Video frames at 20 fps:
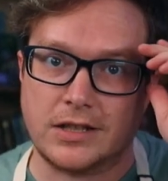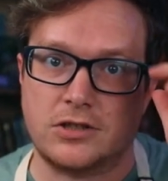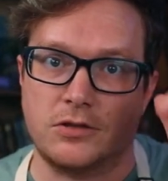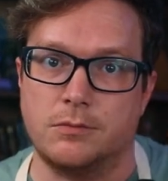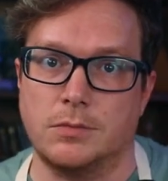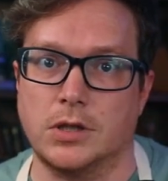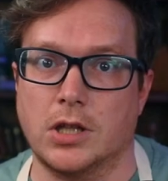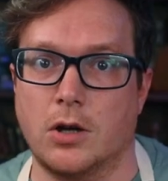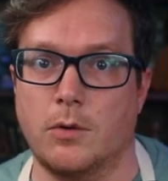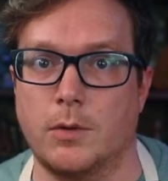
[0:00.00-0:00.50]

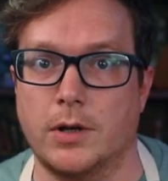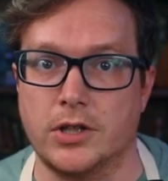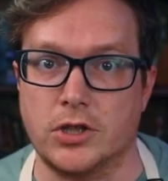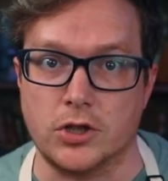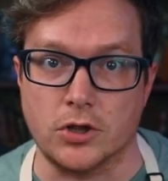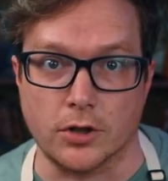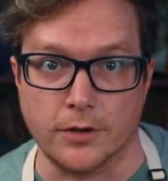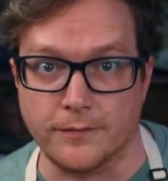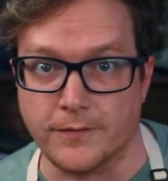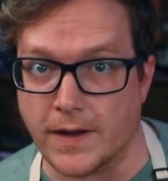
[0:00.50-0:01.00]
section below what
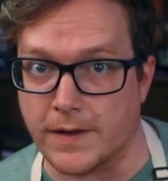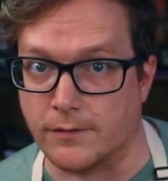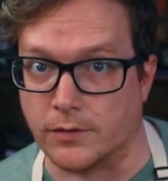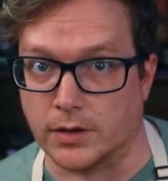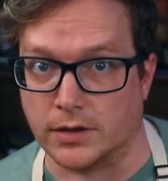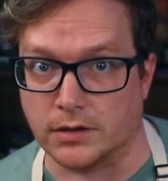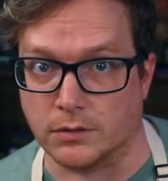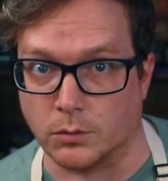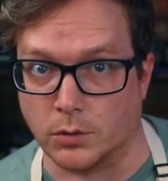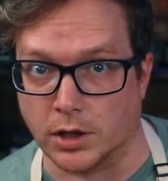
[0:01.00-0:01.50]
your
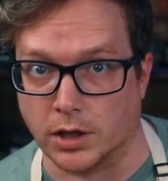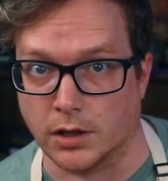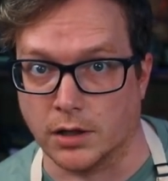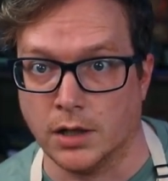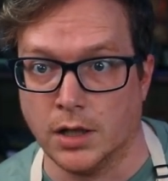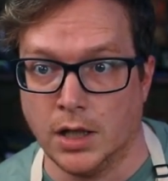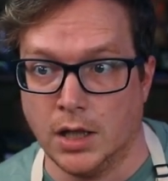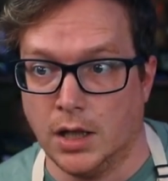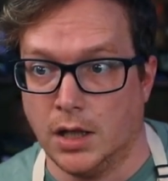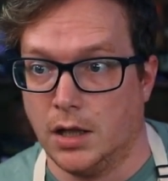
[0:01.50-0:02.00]
favorites
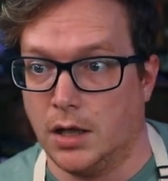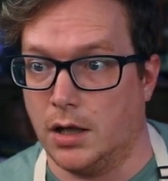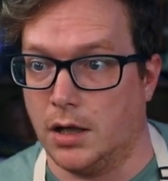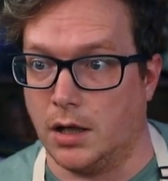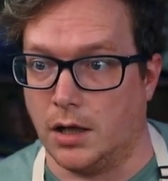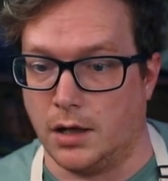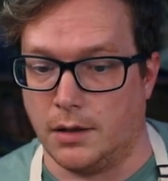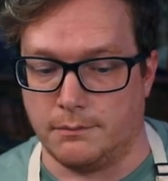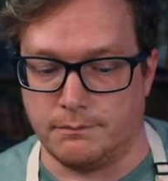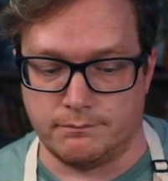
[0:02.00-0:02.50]
were.
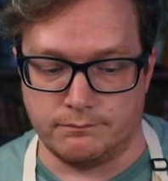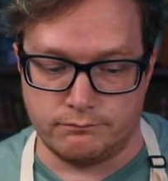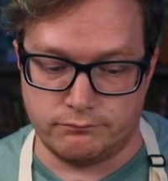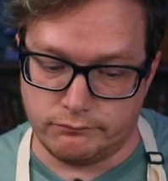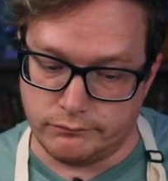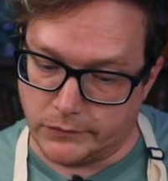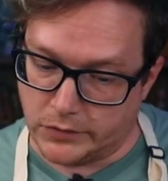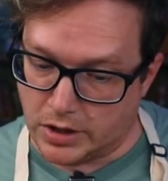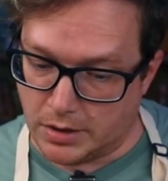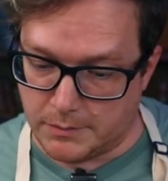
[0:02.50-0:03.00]
Um,
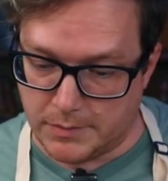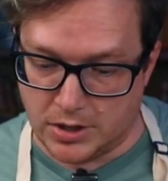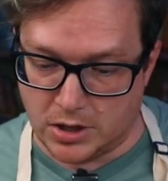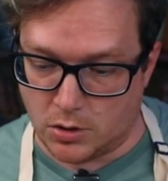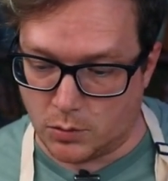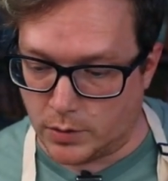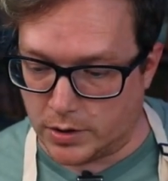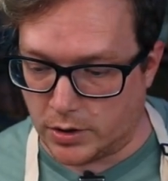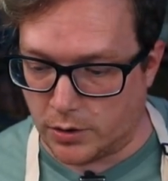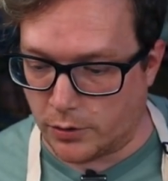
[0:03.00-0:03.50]
let me
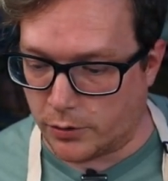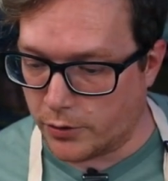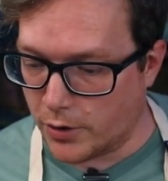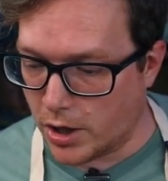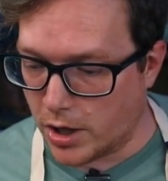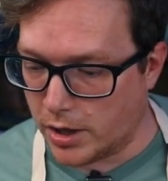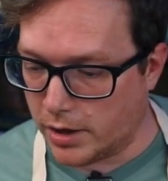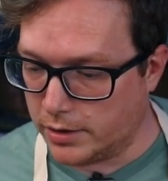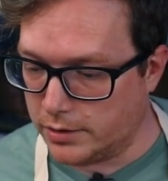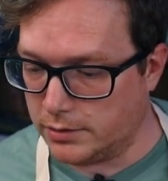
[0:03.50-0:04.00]
know what you
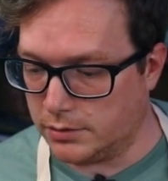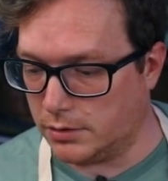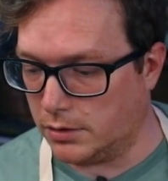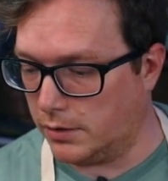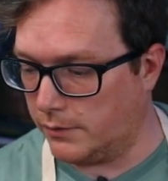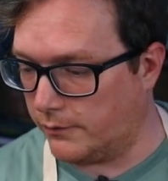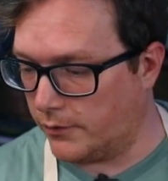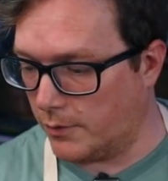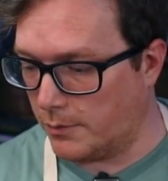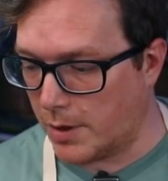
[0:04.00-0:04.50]
thought
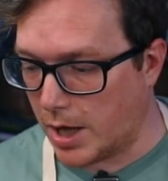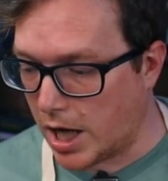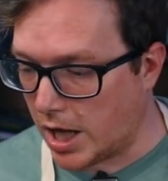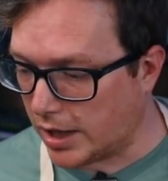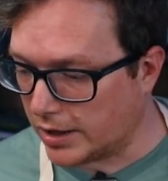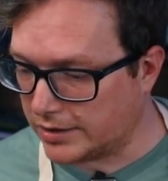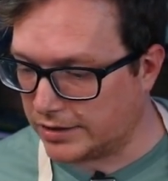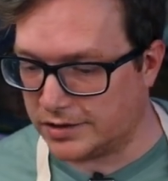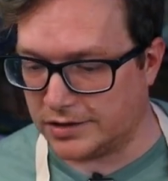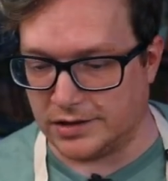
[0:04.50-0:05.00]
of the
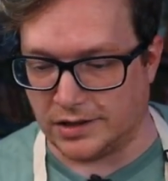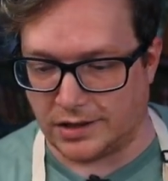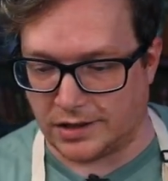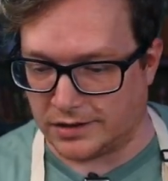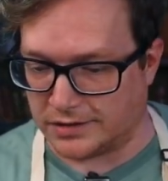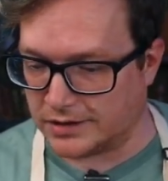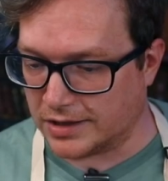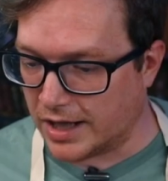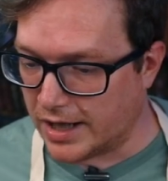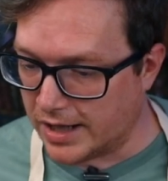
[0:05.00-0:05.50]
box, the
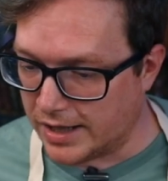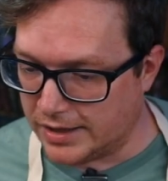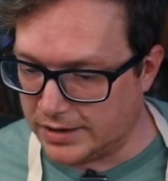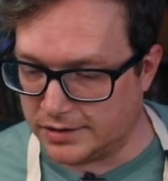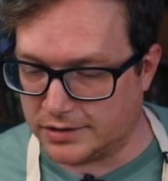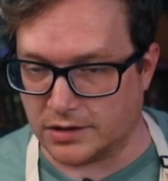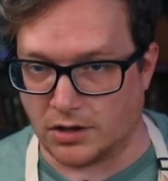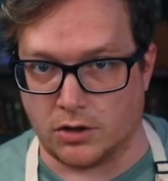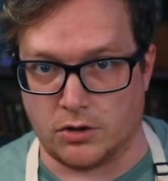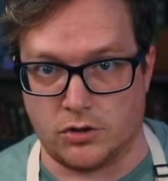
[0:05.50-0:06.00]

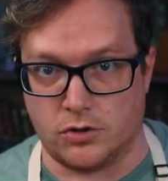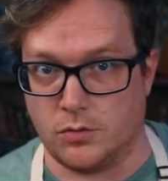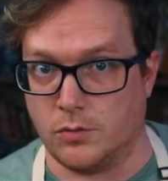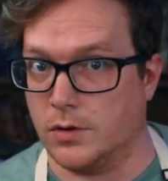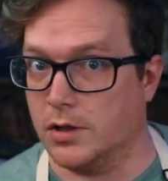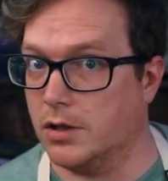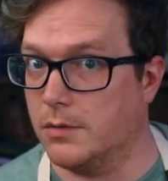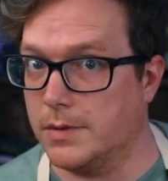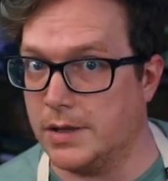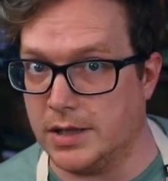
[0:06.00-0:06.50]
designs. Are you
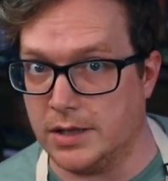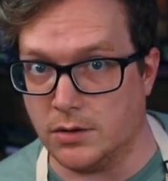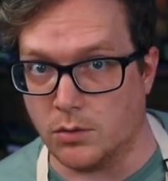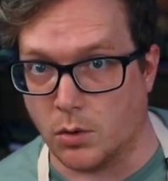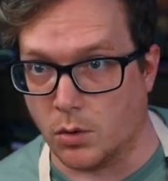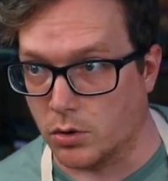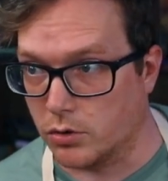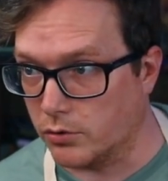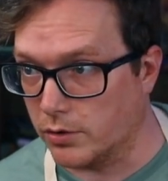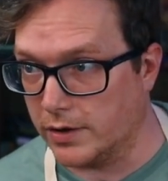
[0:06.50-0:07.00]
going to be
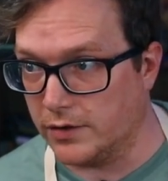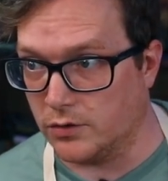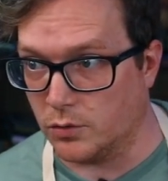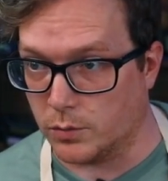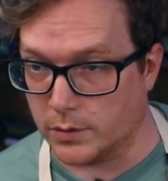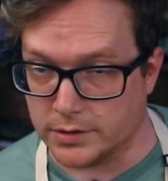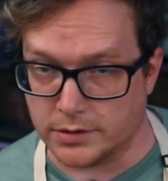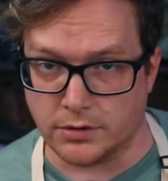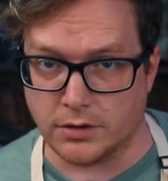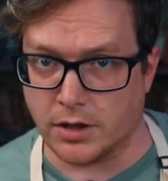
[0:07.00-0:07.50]
ordering the
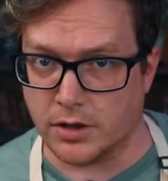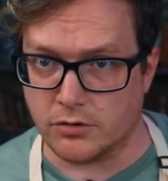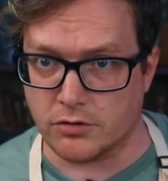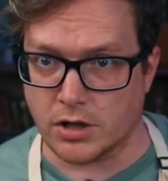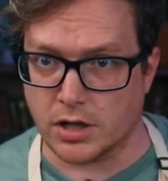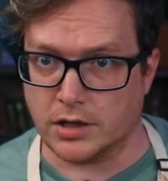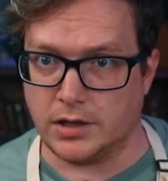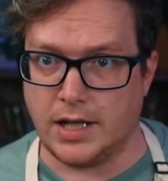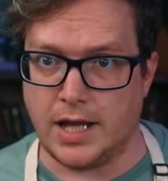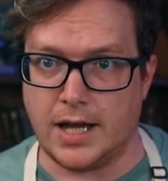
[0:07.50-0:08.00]
Wizarding
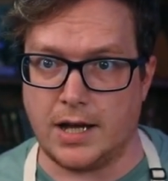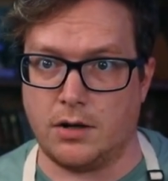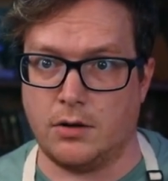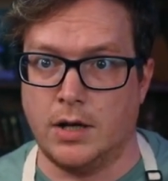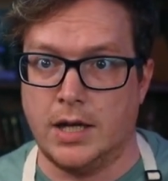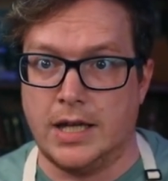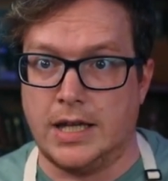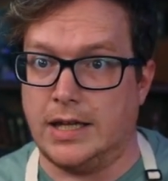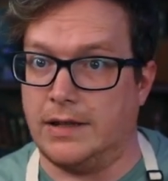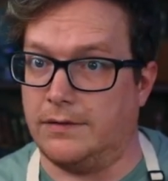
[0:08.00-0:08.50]
Trunk
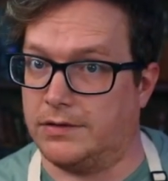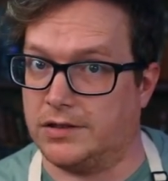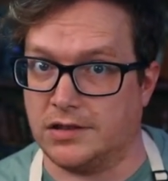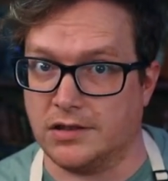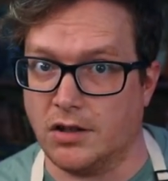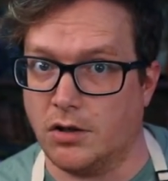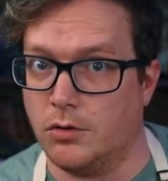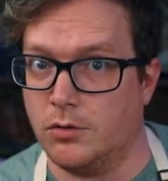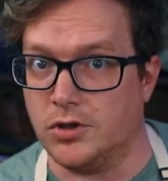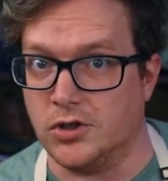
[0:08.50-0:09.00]
now? If
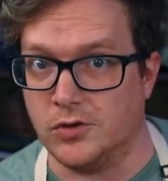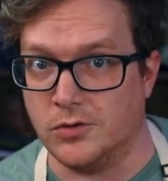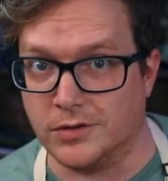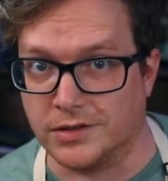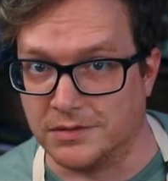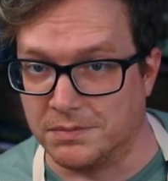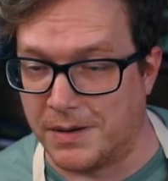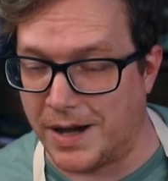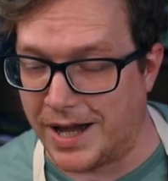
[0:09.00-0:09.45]
so, use